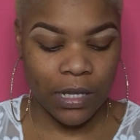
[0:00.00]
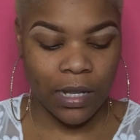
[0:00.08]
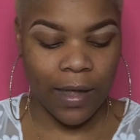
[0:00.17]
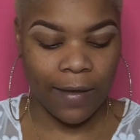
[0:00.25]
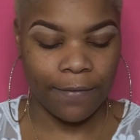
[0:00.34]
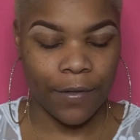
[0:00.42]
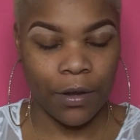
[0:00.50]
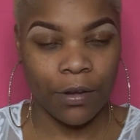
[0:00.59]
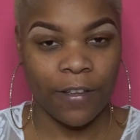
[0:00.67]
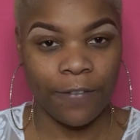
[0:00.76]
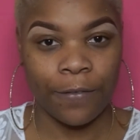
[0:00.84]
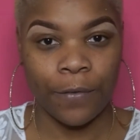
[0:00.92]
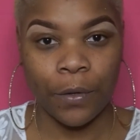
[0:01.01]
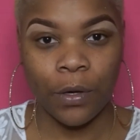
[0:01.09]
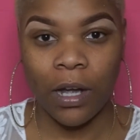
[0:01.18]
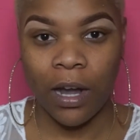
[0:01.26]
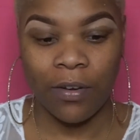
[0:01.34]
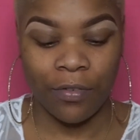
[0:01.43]
are like very full
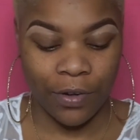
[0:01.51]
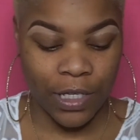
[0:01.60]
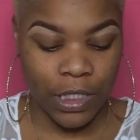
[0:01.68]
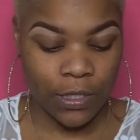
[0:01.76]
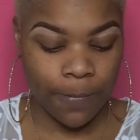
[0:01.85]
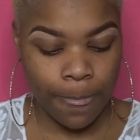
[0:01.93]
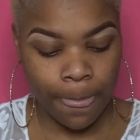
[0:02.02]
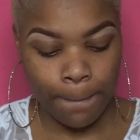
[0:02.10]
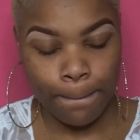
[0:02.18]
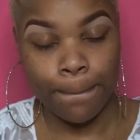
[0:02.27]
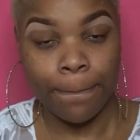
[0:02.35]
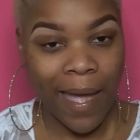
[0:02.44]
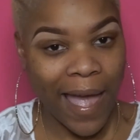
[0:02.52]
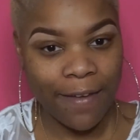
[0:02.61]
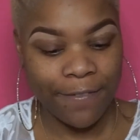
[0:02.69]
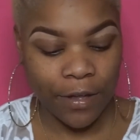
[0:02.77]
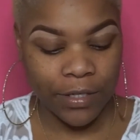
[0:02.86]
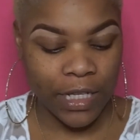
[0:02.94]
coverage
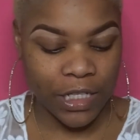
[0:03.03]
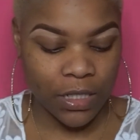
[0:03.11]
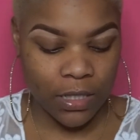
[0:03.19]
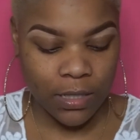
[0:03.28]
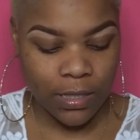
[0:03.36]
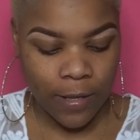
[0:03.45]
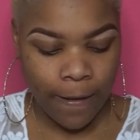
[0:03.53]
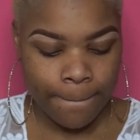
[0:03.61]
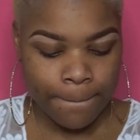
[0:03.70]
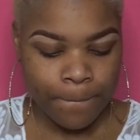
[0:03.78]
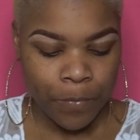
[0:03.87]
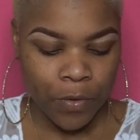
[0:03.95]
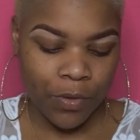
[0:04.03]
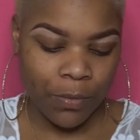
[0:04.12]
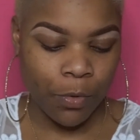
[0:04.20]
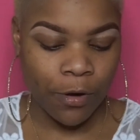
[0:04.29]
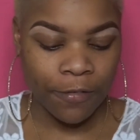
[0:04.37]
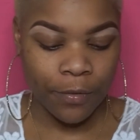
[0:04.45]
matte foundations. Well, the
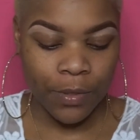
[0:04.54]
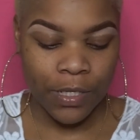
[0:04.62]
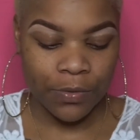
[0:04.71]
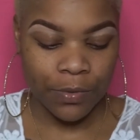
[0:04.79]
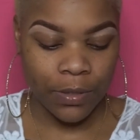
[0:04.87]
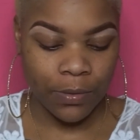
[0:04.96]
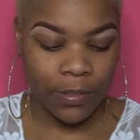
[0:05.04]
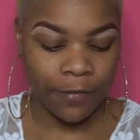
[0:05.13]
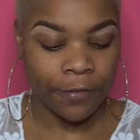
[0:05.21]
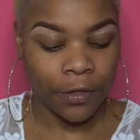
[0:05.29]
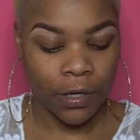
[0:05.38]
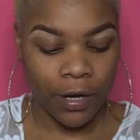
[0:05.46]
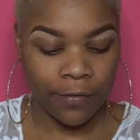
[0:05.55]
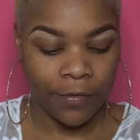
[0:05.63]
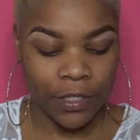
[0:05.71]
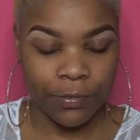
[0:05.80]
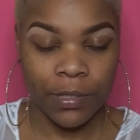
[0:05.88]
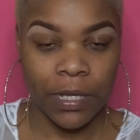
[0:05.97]
Morphe one is really full
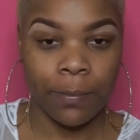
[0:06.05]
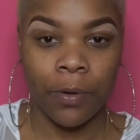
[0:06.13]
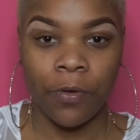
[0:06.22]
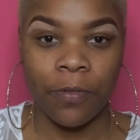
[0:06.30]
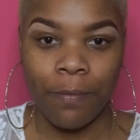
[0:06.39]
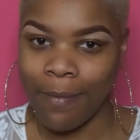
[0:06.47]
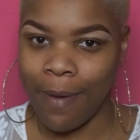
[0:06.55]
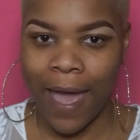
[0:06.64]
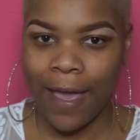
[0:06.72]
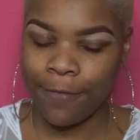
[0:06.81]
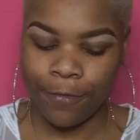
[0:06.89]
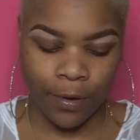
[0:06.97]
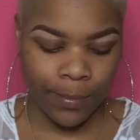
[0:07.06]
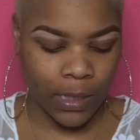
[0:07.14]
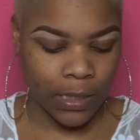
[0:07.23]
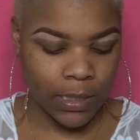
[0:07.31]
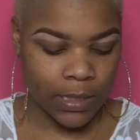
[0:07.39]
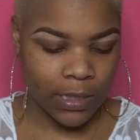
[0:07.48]
coverage, but they're both matte
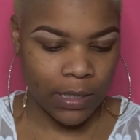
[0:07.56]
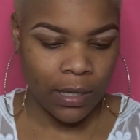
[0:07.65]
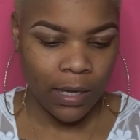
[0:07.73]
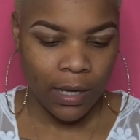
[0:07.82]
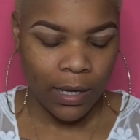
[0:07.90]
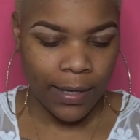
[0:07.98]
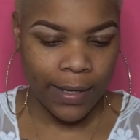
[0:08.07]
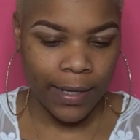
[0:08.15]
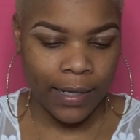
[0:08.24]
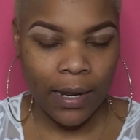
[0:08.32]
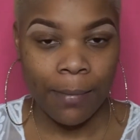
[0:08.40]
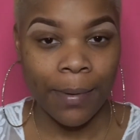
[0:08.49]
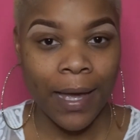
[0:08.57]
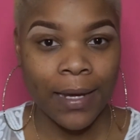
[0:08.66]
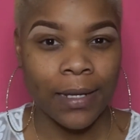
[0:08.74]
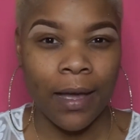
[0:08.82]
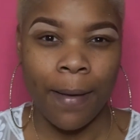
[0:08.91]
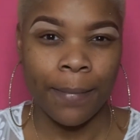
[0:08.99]
formulas, and I'm
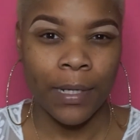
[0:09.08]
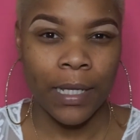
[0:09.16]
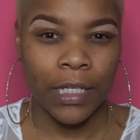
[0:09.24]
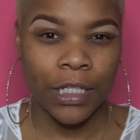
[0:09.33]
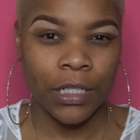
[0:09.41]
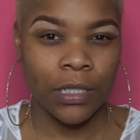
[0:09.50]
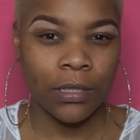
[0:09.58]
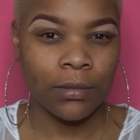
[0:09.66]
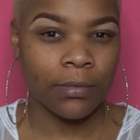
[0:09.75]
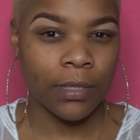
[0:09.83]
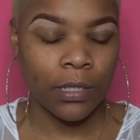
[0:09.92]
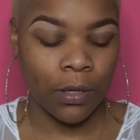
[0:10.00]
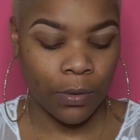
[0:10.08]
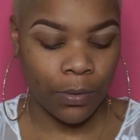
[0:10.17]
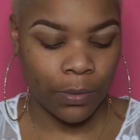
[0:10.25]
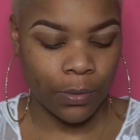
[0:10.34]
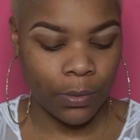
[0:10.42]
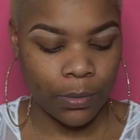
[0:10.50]
kind of combination,
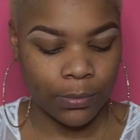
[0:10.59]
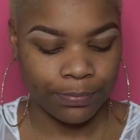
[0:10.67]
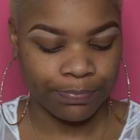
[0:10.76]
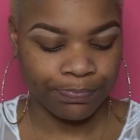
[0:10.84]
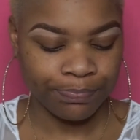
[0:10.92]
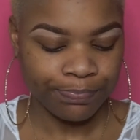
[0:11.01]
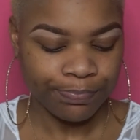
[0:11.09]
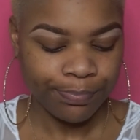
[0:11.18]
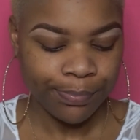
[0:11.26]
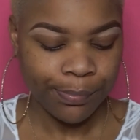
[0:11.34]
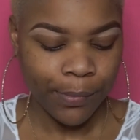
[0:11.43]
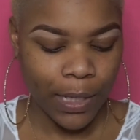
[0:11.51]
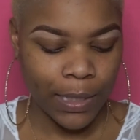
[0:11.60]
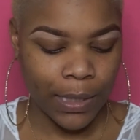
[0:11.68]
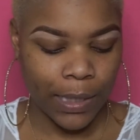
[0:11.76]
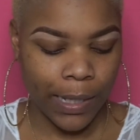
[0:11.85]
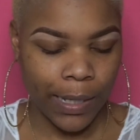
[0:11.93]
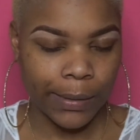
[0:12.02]
so
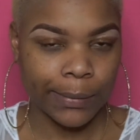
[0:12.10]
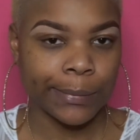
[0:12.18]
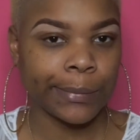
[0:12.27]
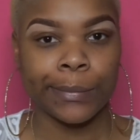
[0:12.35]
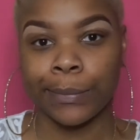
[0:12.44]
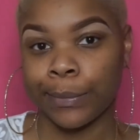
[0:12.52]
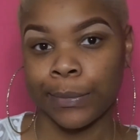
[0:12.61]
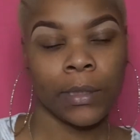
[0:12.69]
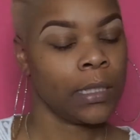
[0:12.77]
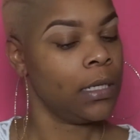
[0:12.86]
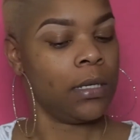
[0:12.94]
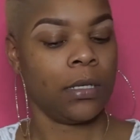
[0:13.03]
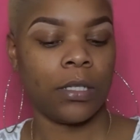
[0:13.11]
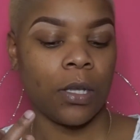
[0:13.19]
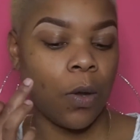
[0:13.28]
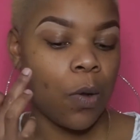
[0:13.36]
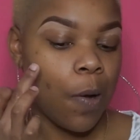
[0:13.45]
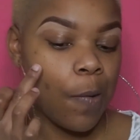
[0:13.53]
yeah.
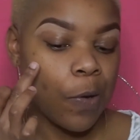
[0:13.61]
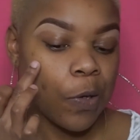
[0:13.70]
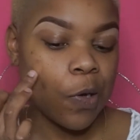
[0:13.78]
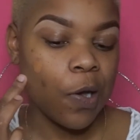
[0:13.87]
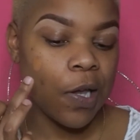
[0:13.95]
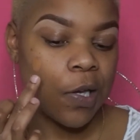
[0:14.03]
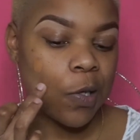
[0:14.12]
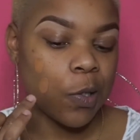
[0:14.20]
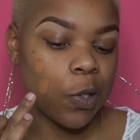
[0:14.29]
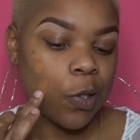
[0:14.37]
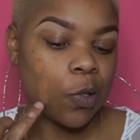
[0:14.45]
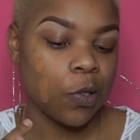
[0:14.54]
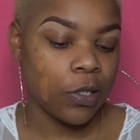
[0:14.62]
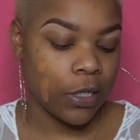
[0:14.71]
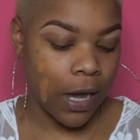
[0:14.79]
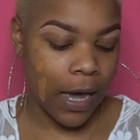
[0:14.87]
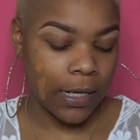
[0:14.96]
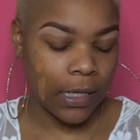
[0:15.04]
So I'm gonna go ahead and
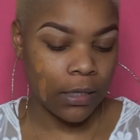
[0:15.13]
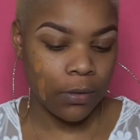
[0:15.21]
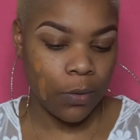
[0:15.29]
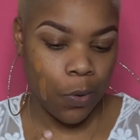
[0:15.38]
dot it